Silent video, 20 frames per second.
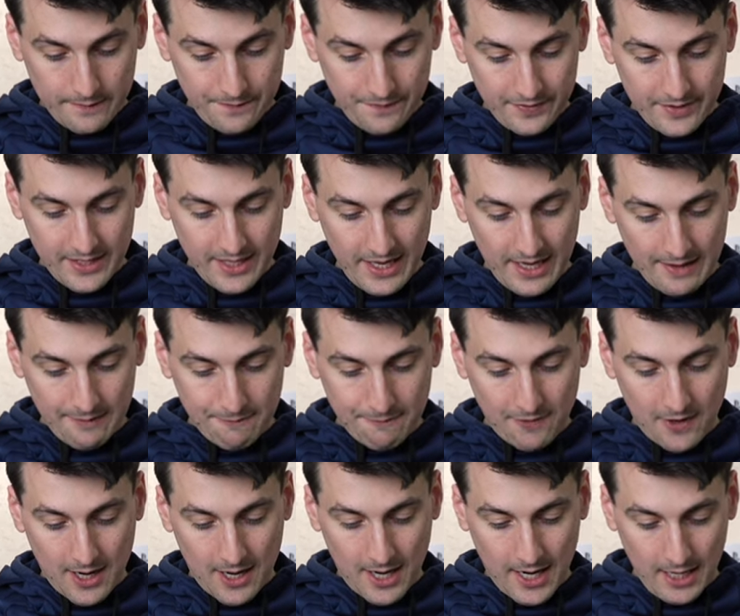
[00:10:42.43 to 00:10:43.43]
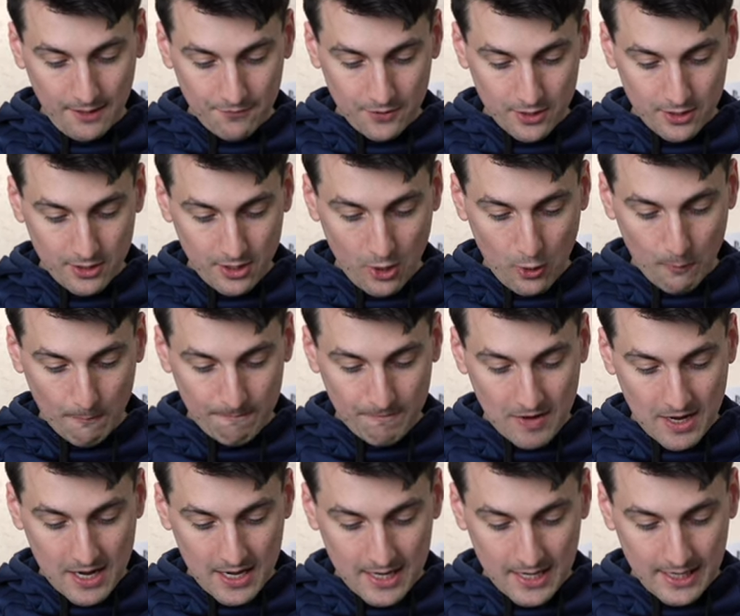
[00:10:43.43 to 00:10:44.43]
the A5, the Note
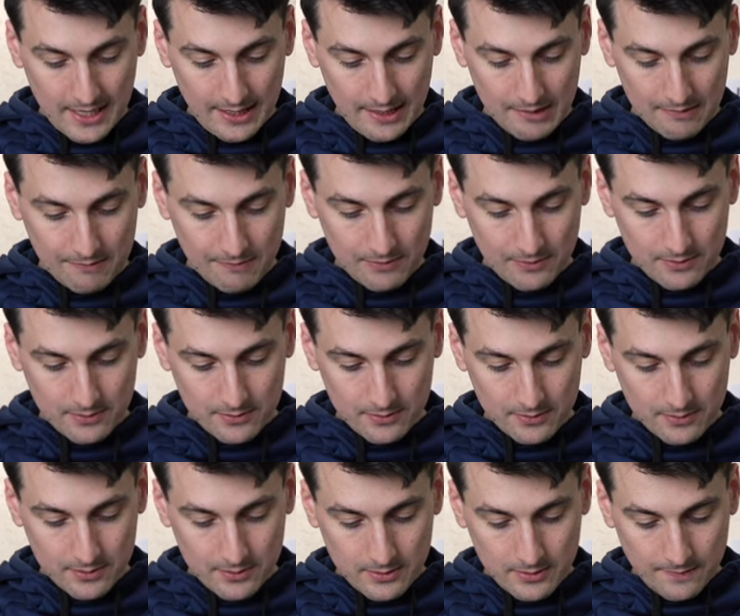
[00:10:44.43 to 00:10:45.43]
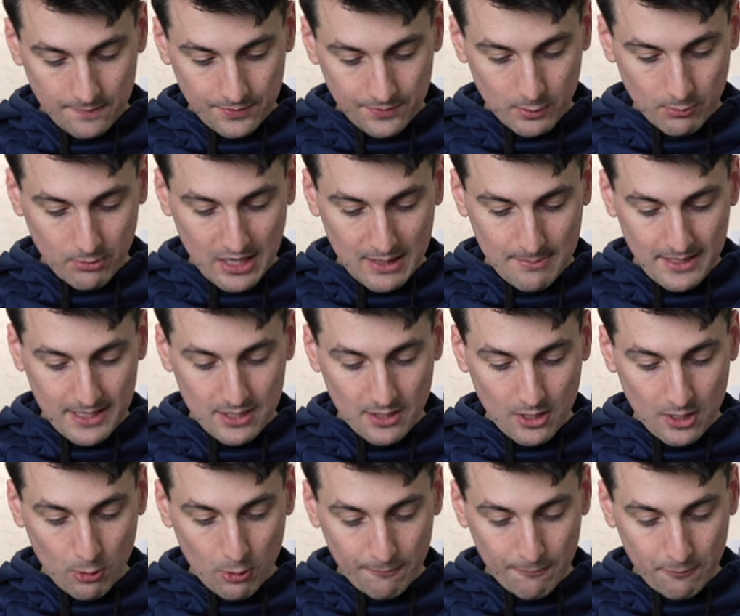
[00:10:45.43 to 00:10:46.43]
5, the Redmi
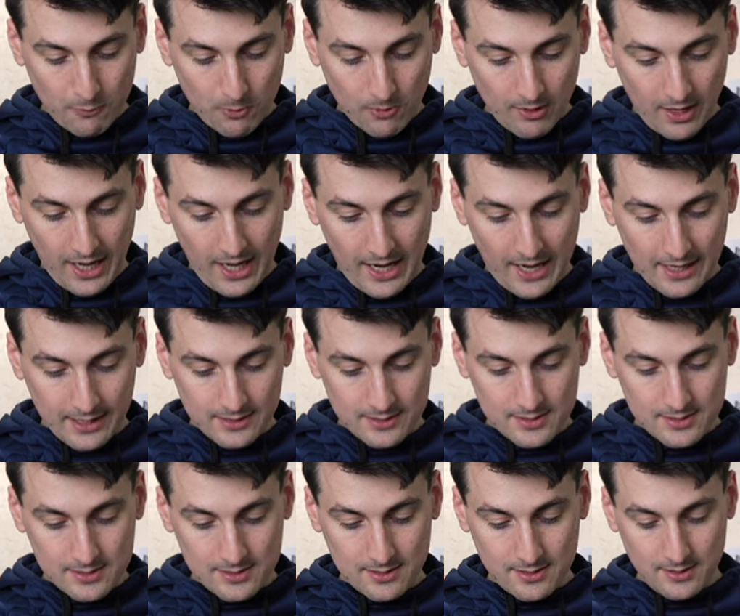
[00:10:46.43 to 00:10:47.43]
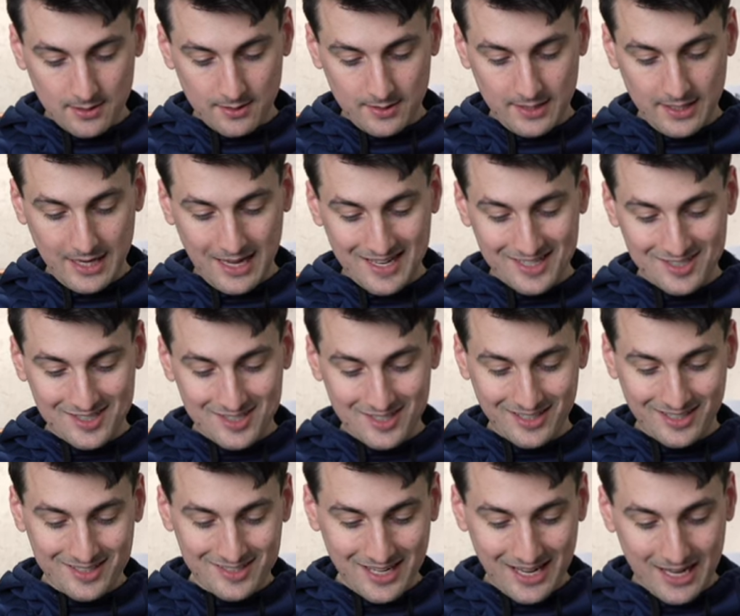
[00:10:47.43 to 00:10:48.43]
Note 4X, the
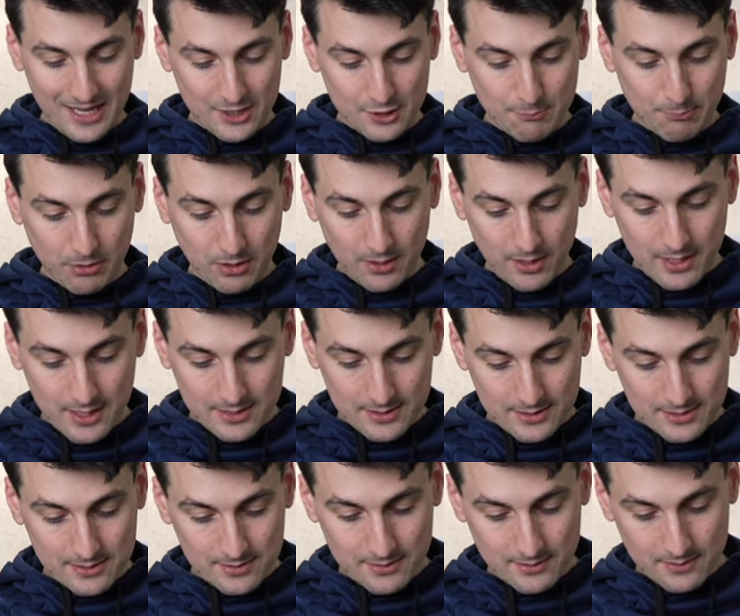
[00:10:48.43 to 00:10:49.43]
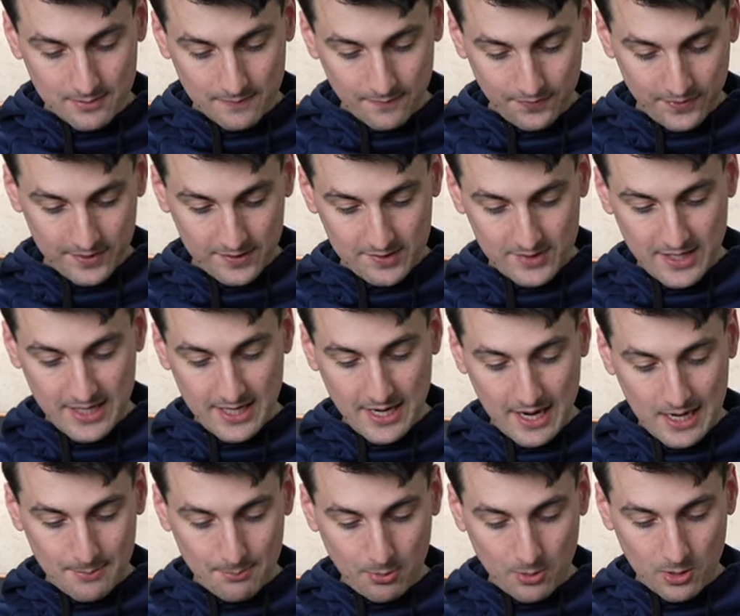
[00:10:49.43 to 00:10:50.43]
S6 Edge Plus,
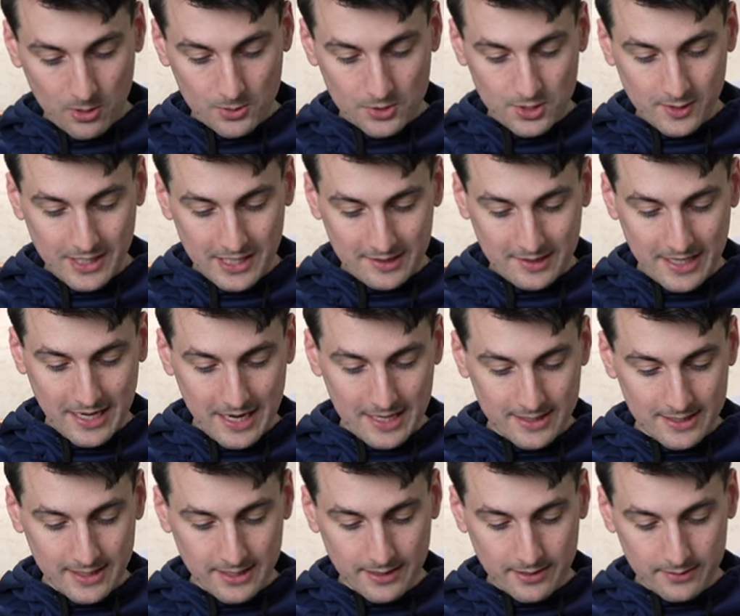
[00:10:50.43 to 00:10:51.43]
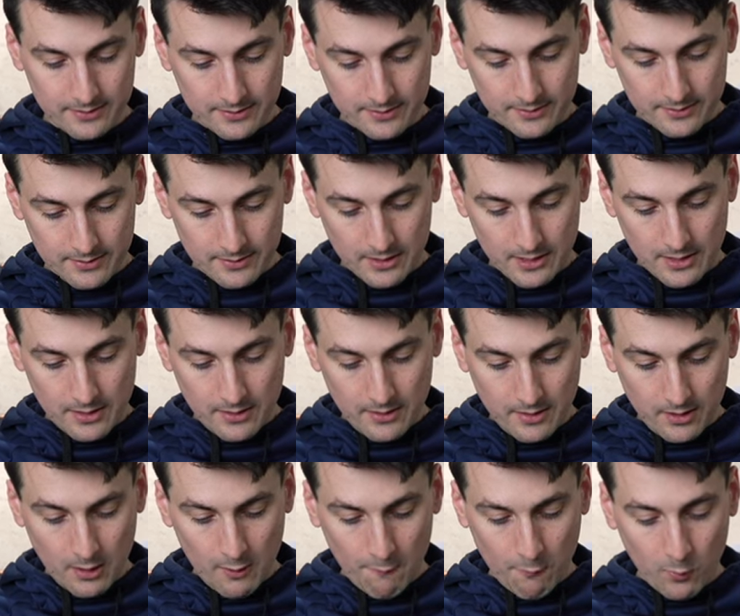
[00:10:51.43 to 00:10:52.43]
C9 Pro. So you get the idea
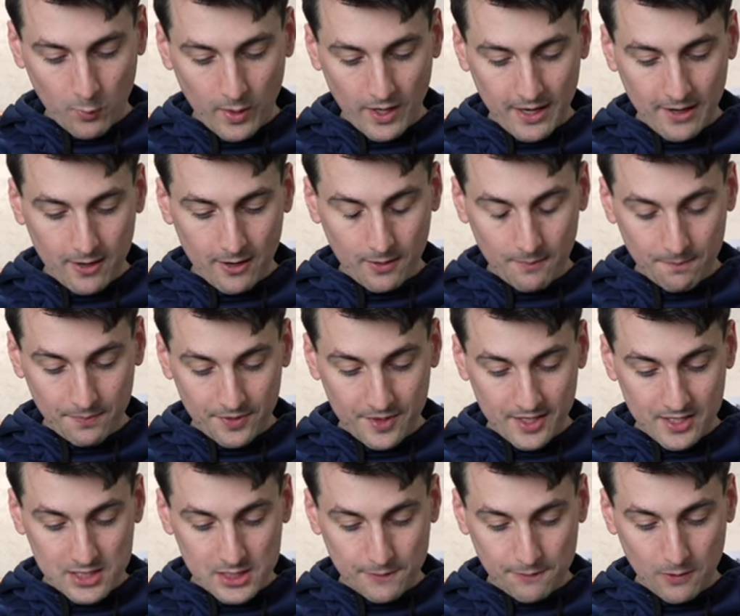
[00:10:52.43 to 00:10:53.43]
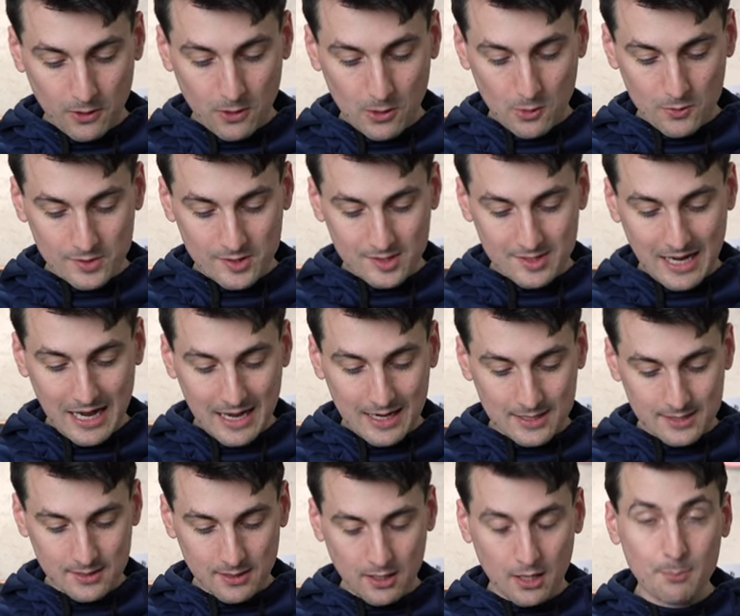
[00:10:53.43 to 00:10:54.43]
of where this phone
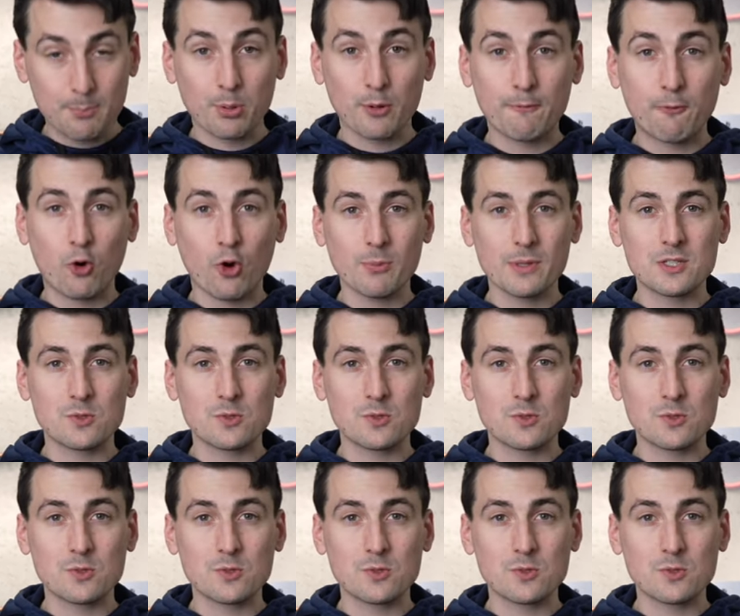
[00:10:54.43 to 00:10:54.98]
stacks up performance